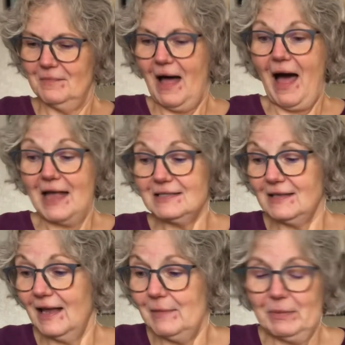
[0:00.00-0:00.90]

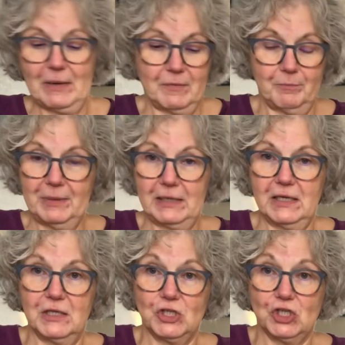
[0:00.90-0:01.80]
eyesight,
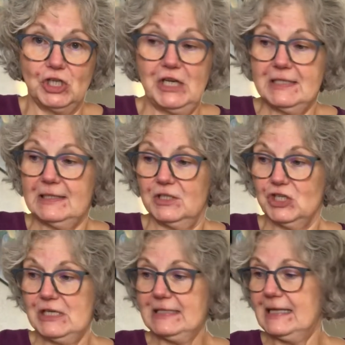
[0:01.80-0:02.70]
but she
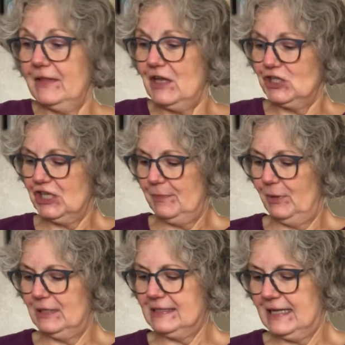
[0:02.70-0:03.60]
said that she
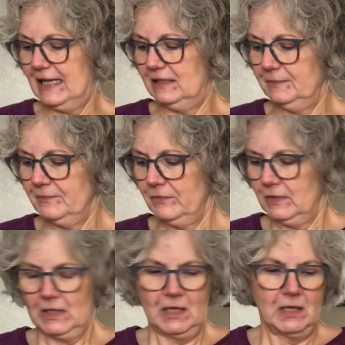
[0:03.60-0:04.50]
puts in
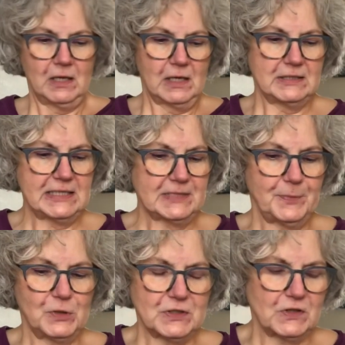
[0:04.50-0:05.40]
a
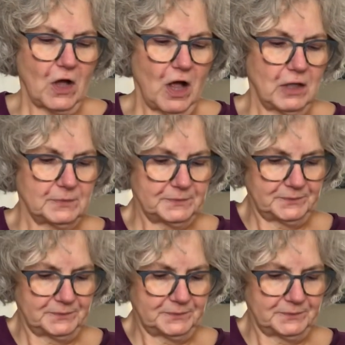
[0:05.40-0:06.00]
teaspoon of salt.